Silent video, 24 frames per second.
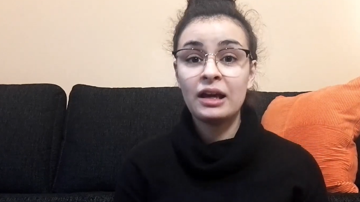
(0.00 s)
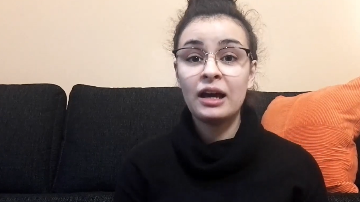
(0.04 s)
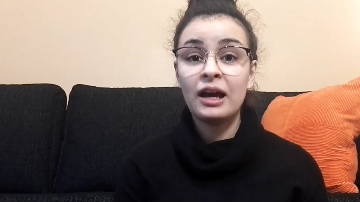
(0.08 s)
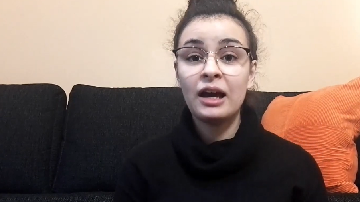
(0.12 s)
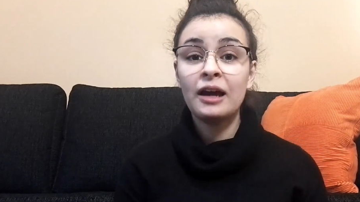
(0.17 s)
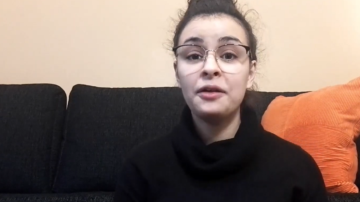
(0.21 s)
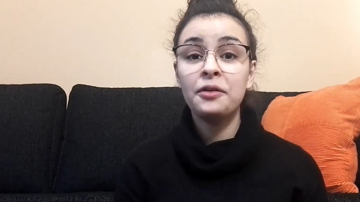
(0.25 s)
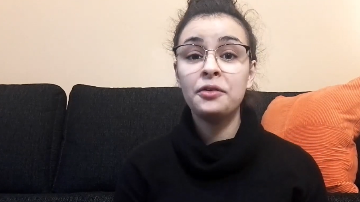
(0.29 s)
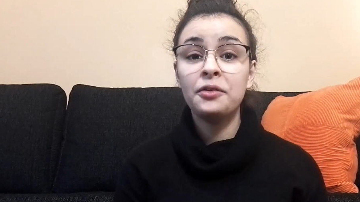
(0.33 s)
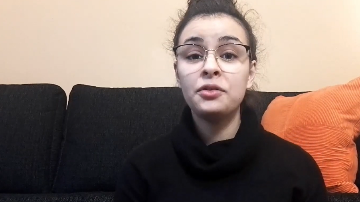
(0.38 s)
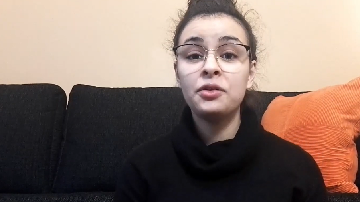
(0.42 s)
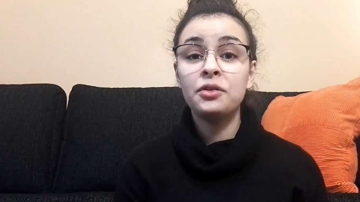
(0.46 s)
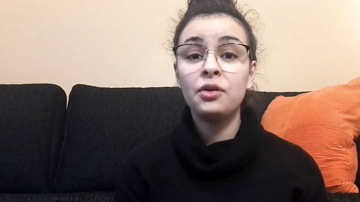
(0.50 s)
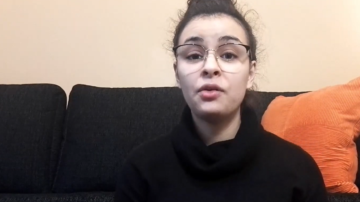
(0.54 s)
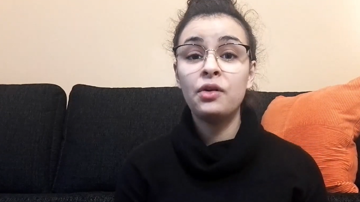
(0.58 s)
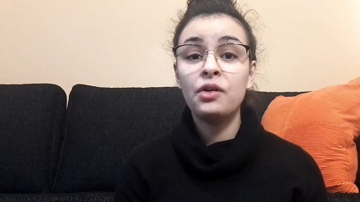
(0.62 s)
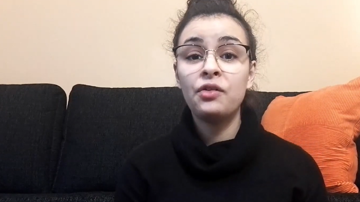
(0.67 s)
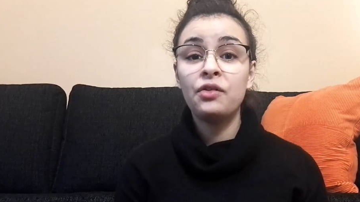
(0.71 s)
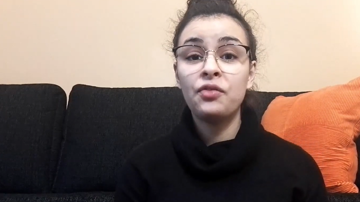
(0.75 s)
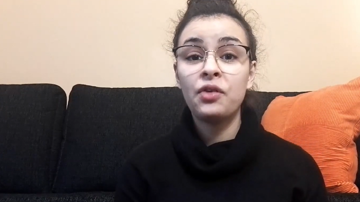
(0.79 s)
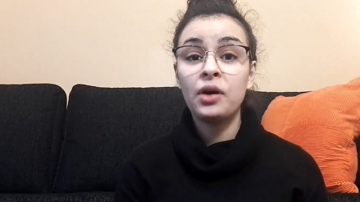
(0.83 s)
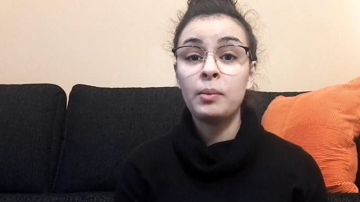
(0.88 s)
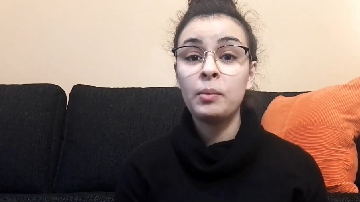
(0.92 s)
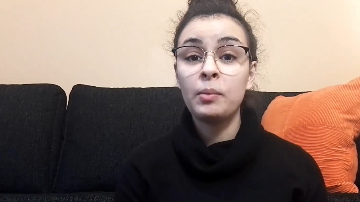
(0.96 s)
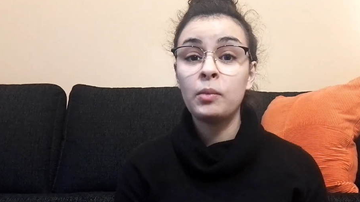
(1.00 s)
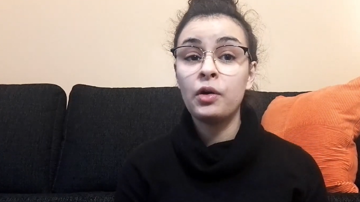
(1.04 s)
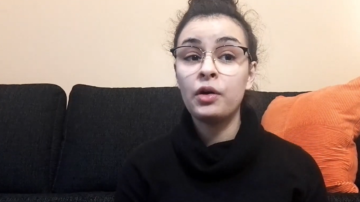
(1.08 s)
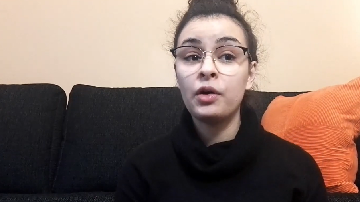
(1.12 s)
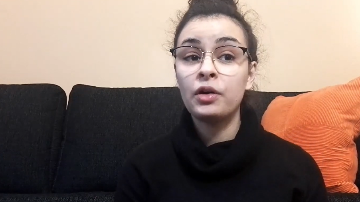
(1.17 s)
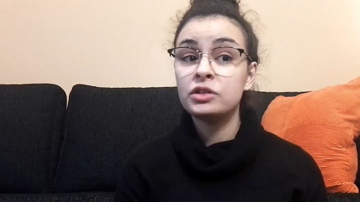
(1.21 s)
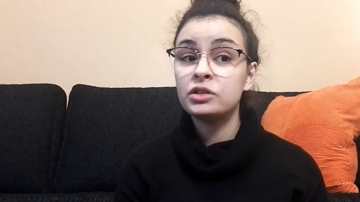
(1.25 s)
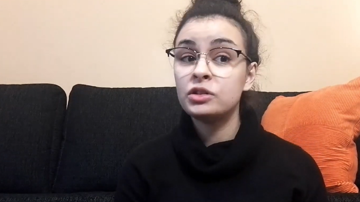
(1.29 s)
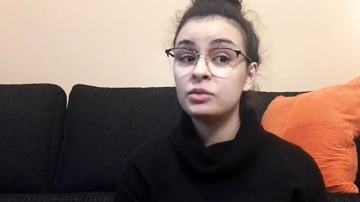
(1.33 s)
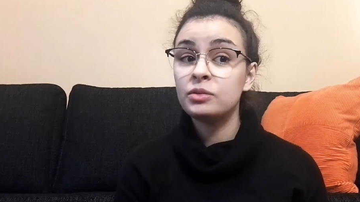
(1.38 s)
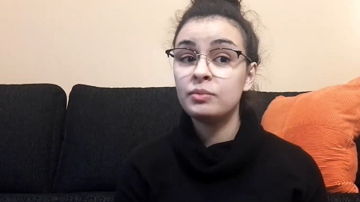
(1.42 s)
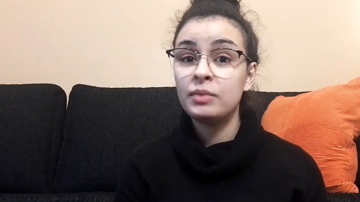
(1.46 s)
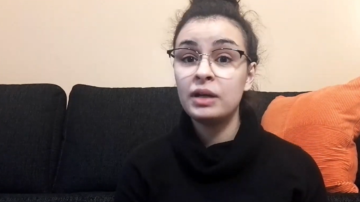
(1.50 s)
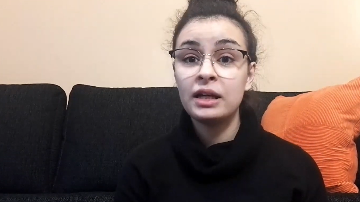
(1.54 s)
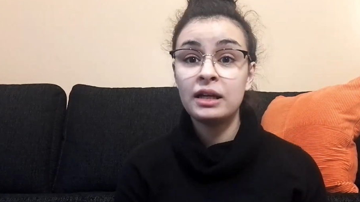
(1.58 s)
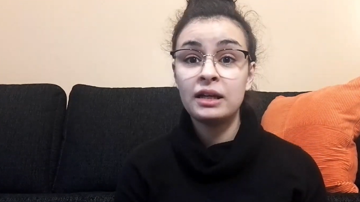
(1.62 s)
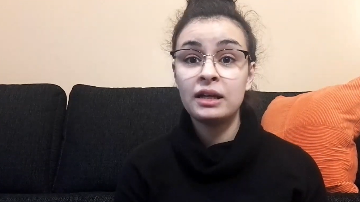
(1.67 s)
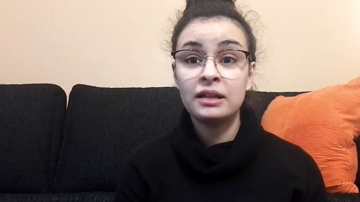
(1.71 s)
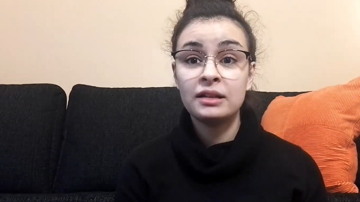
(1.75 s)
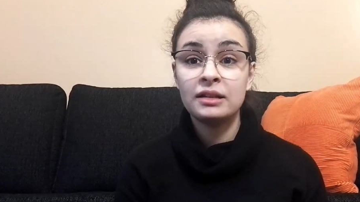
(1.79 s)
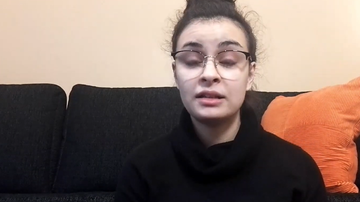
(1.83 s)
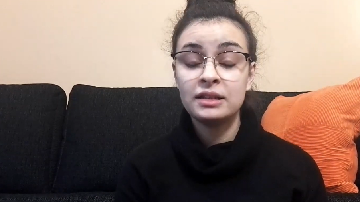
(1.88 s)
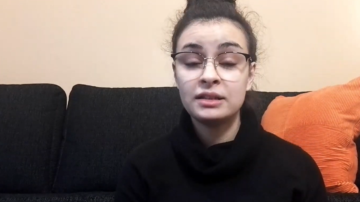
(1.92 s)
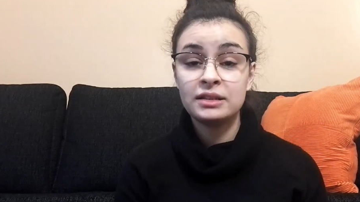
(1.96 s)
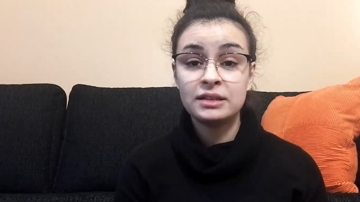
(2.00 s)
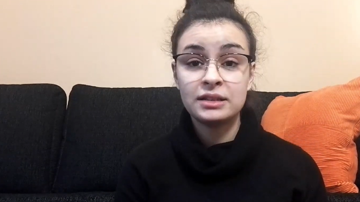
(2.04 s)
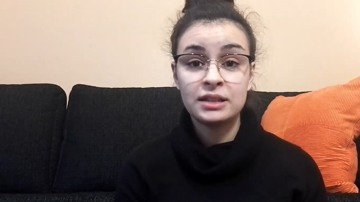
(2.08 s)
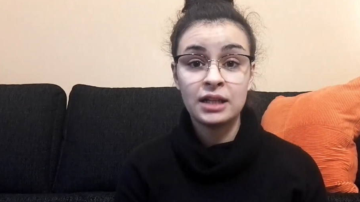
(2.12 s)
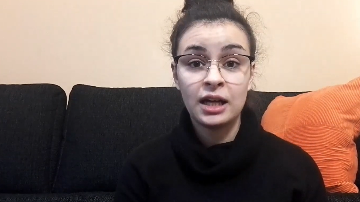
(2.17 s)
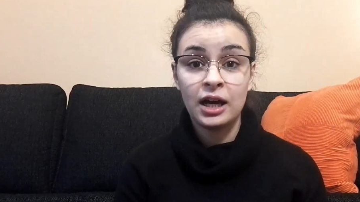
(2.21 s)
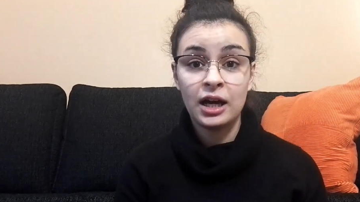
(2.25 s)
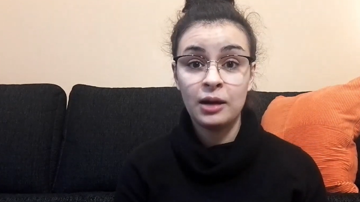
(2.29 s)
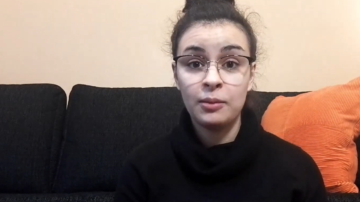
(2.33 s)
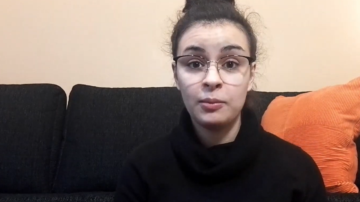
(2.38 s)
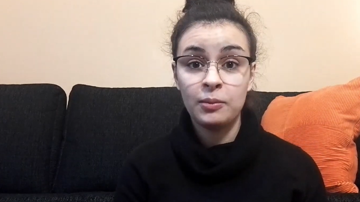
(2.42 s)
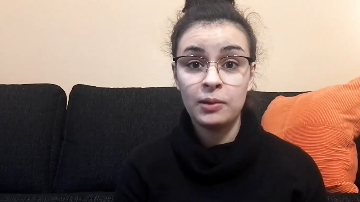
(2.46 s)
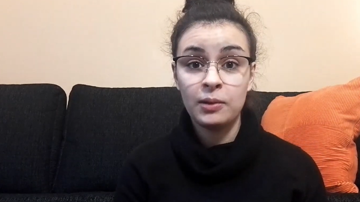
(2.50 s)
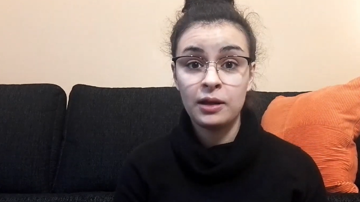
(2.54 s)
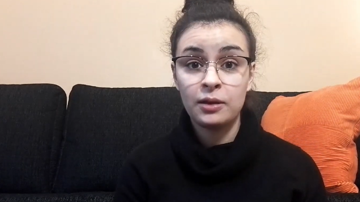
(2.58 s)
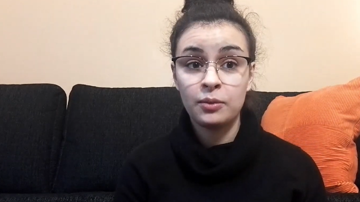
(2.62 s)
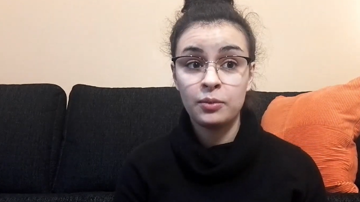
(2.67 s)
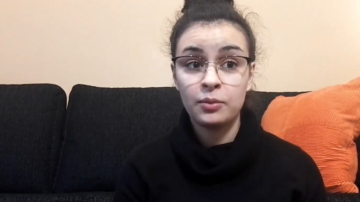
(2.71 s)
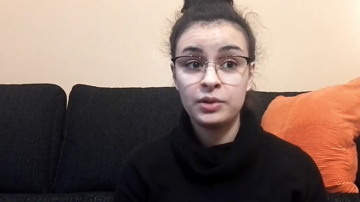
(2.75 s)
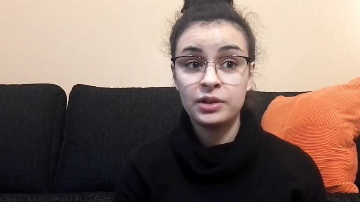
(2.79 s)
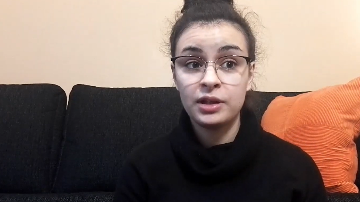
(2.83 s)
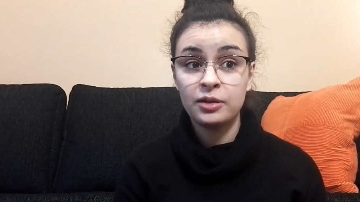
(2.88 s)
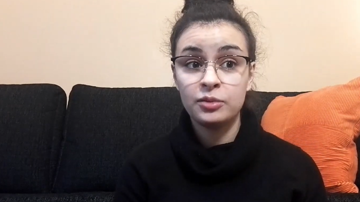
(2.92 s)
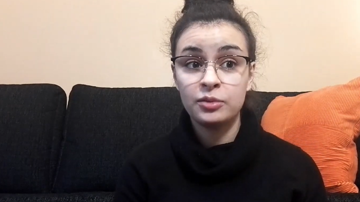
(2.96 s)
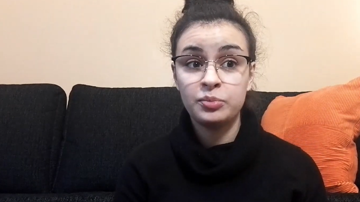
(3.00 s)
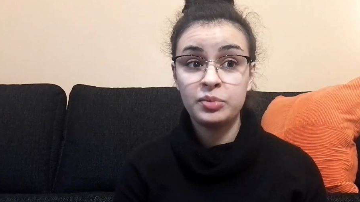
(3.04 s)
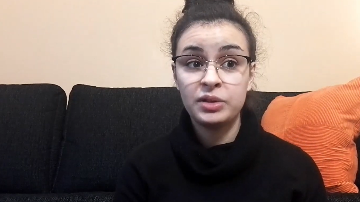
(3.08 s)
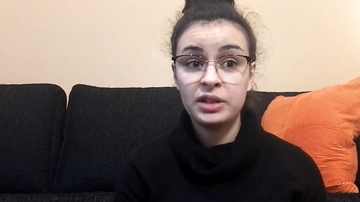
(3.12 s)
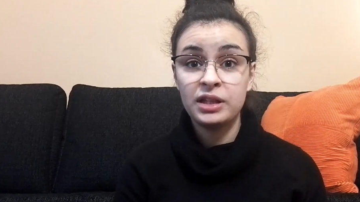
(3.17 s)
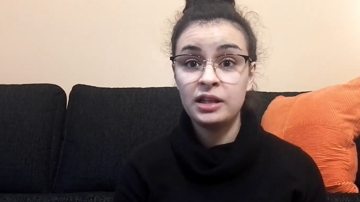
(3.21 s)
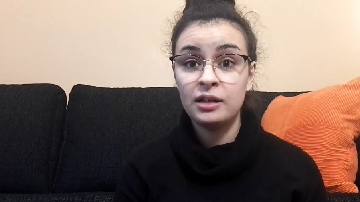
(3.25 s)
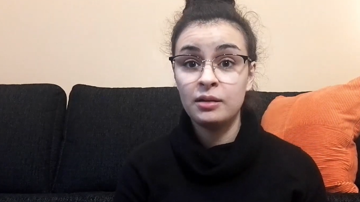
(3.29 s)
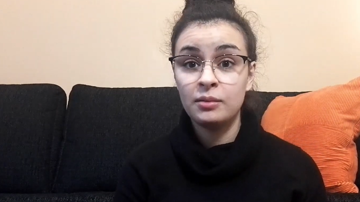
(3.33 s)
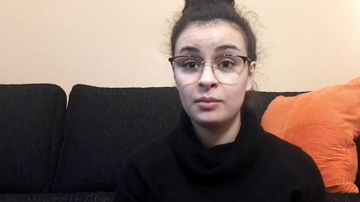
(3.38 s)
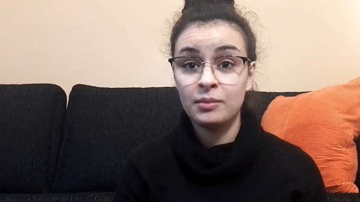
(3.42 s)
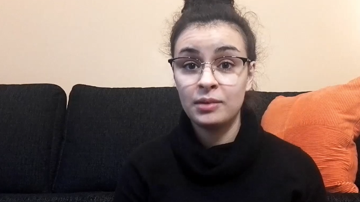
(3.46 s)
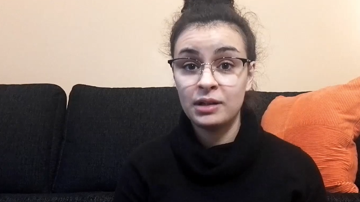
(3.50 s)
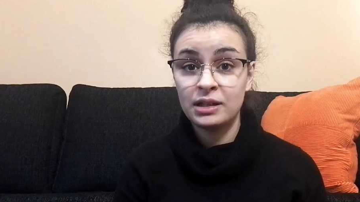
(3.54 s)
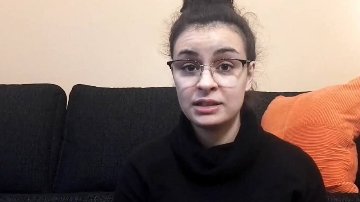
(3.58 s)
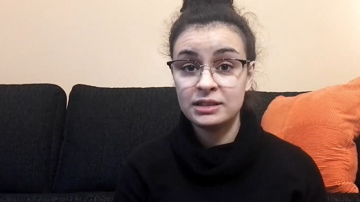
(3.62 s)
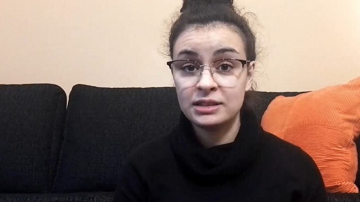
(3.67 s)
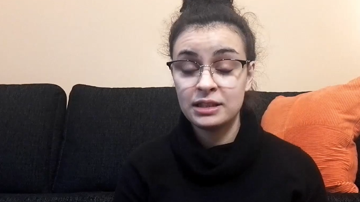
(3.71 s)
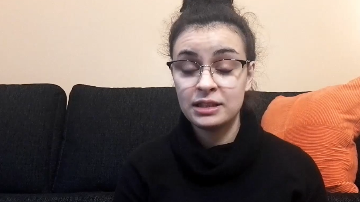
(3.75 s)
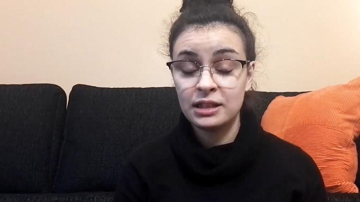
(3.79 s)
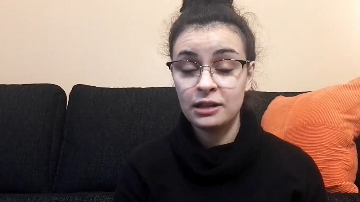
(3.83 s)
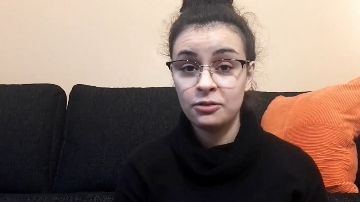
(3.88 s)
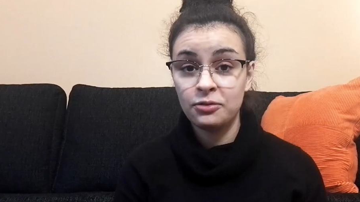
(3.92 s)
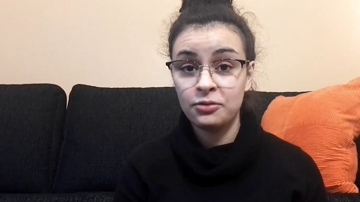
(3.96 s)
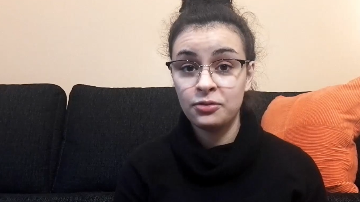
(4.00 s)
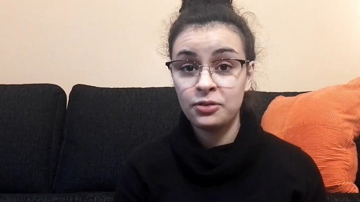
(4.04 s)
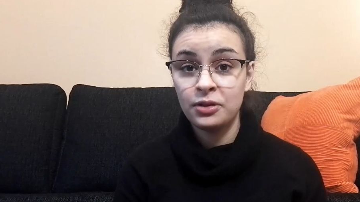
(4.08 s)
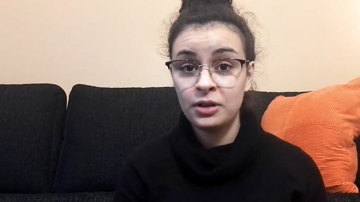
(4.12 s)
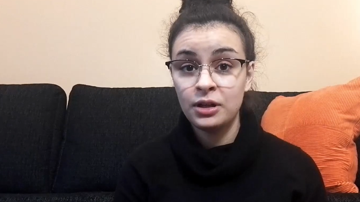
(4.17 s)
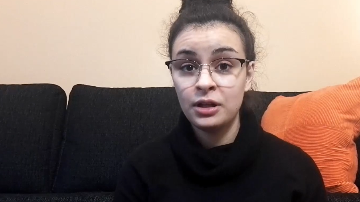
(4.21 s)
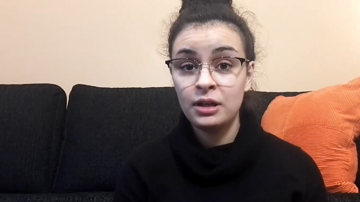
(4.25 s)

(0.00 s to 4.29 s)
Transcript: I don't know if I'm going to make it this time, like without peeing myself,